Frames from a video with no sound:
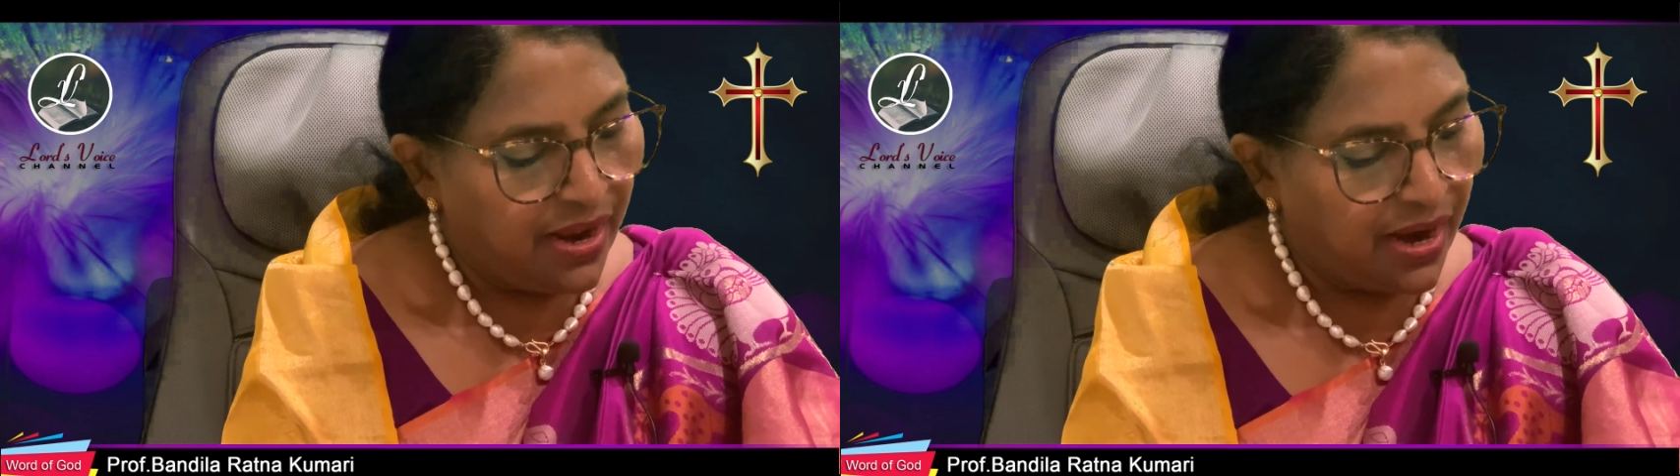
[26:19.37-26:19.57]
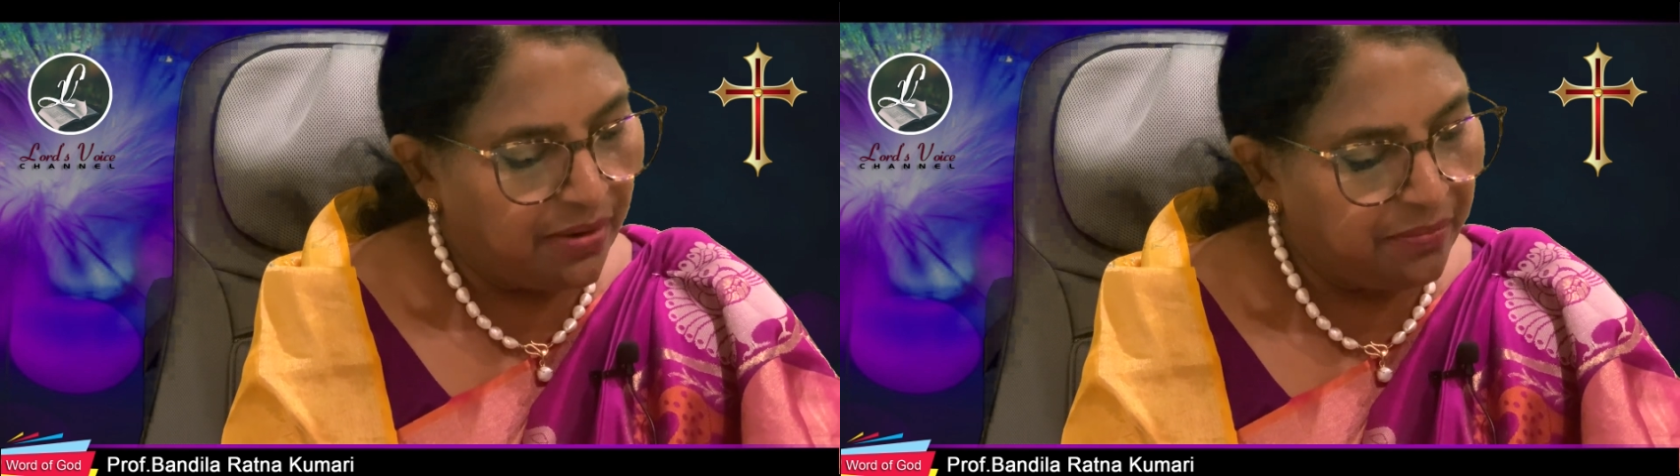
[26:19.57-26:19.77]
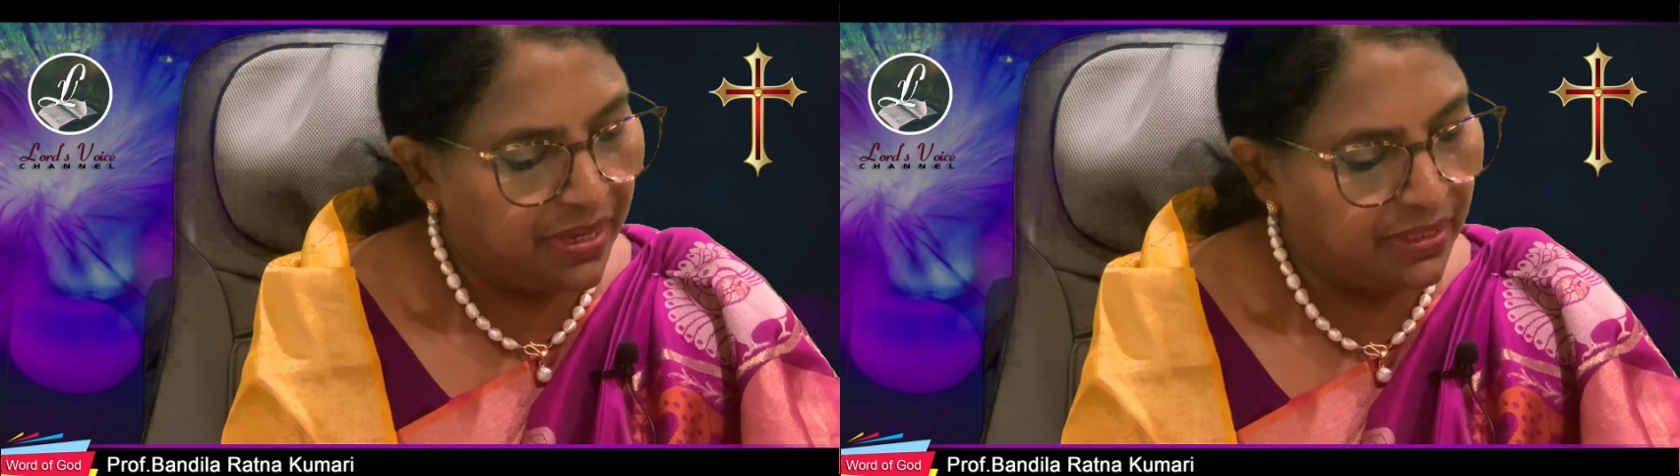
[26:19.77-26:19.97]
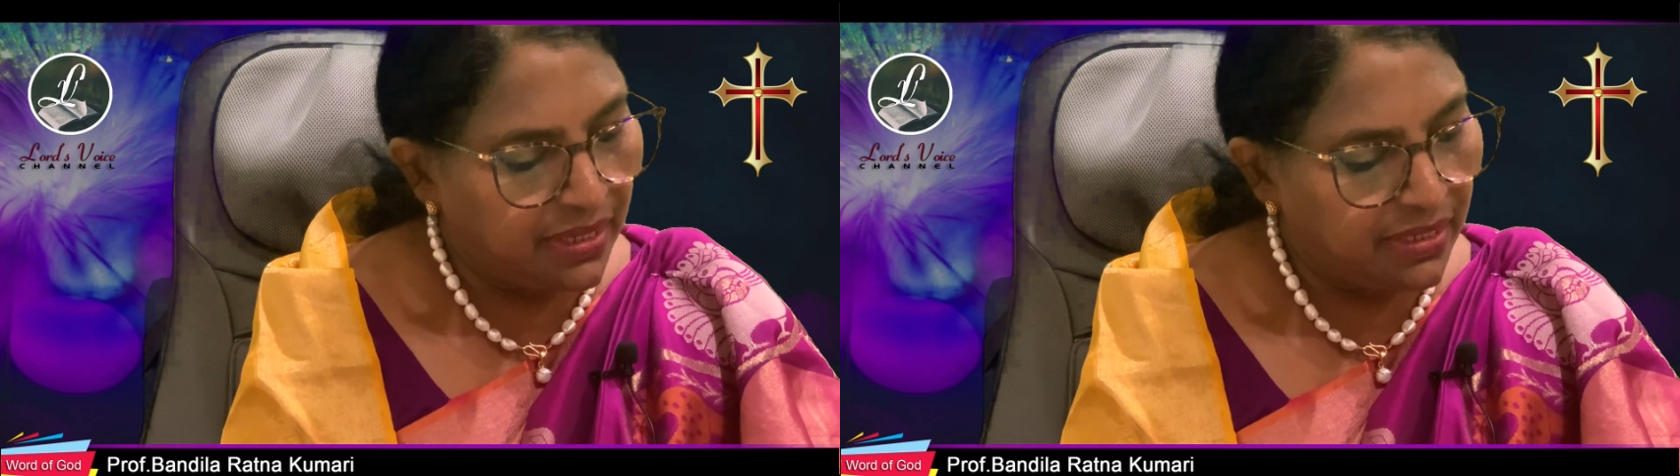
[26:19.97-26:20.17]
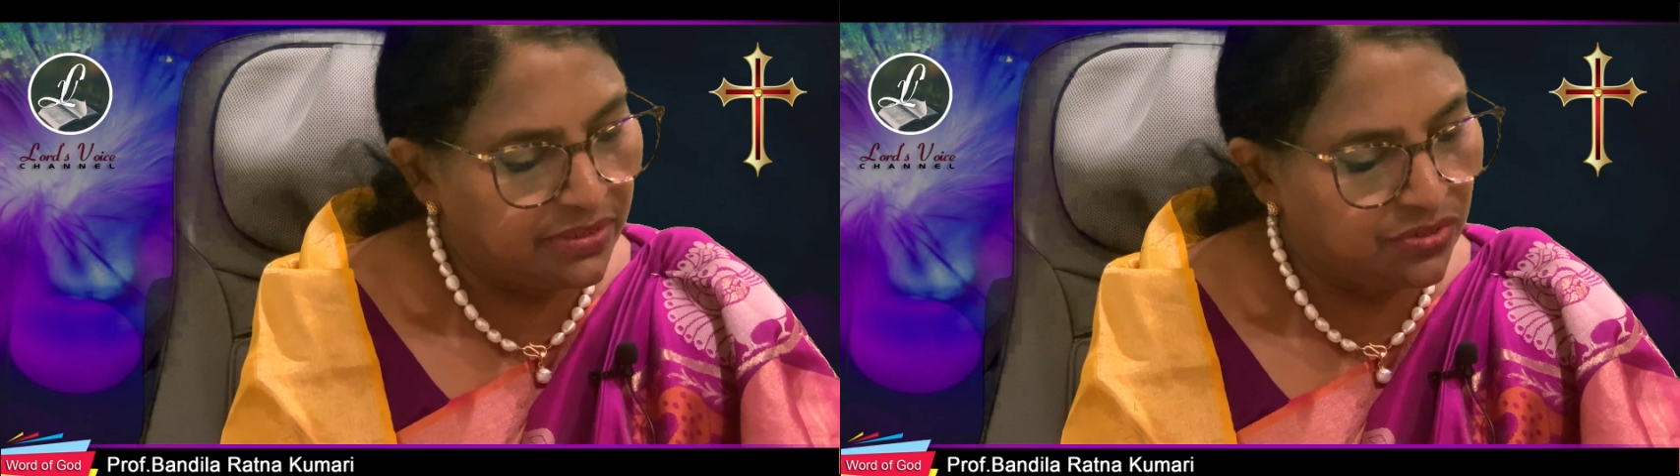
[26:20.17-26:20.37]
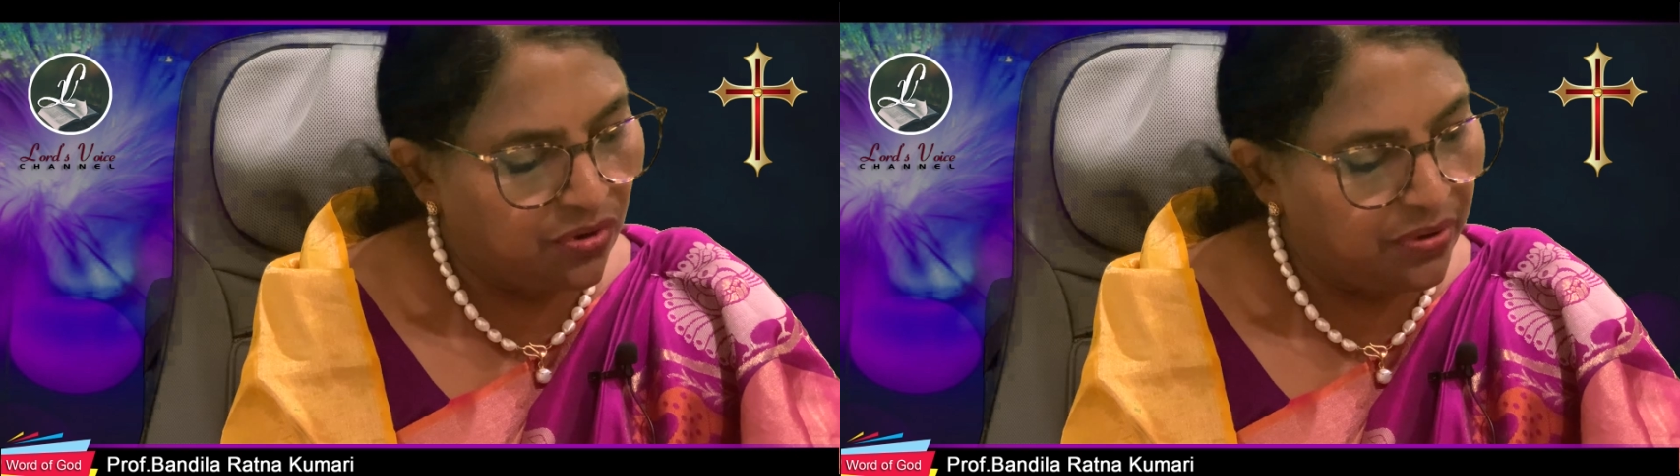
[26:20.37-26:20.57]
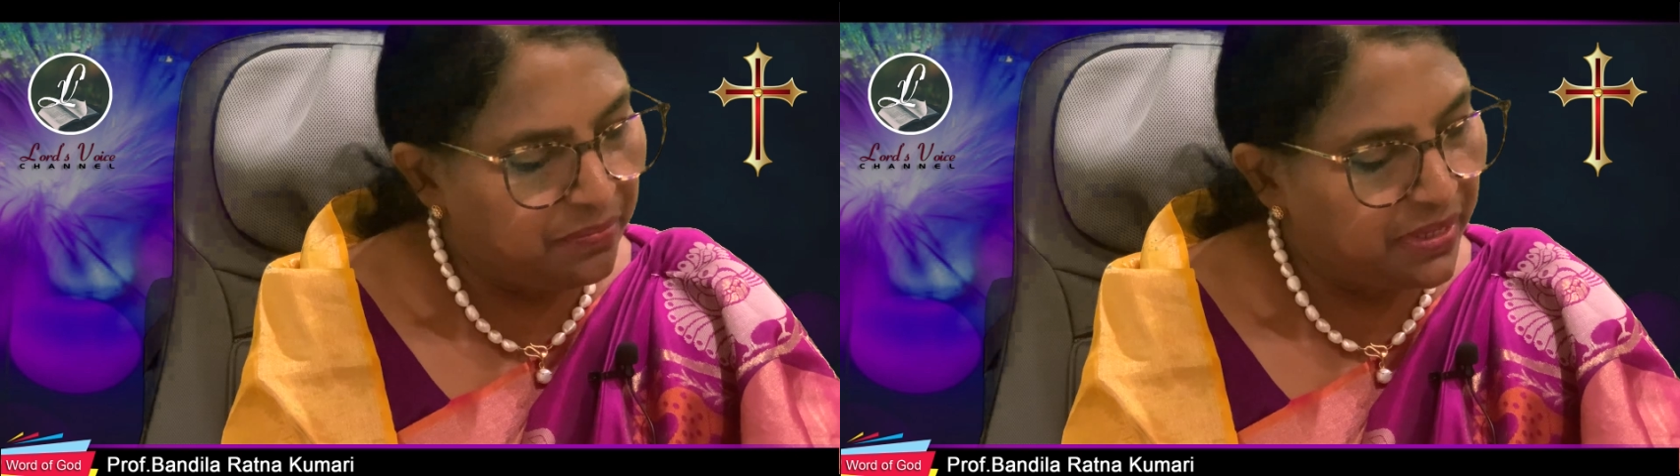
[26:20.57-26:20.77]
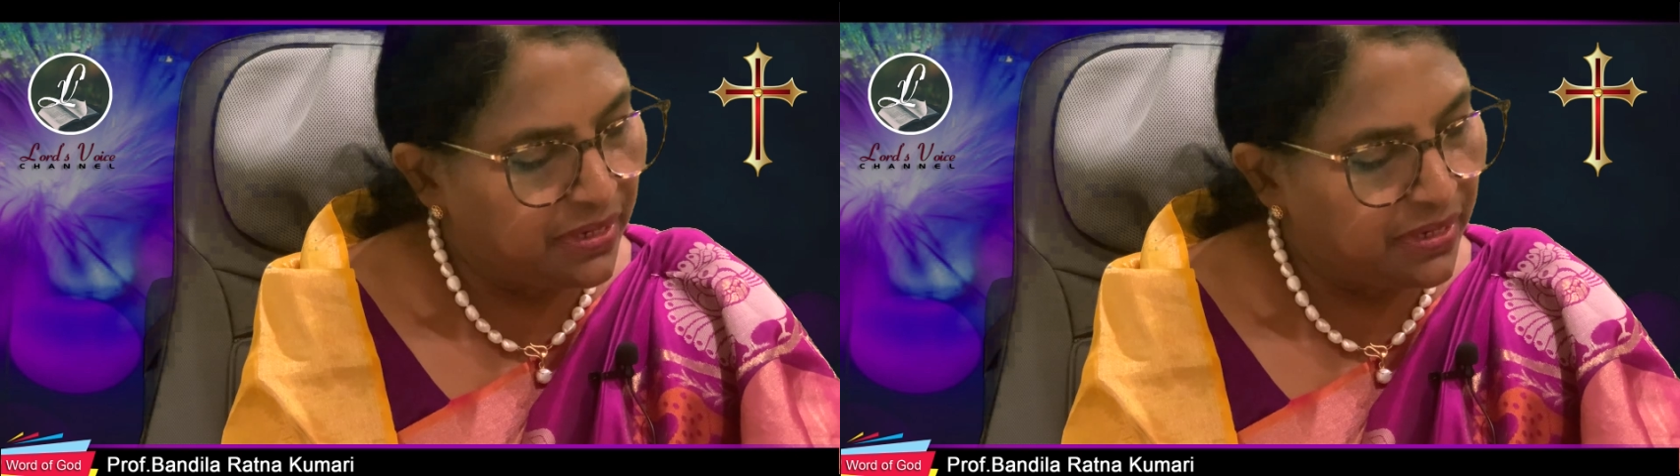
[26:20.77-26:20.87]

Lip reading: and may their joy be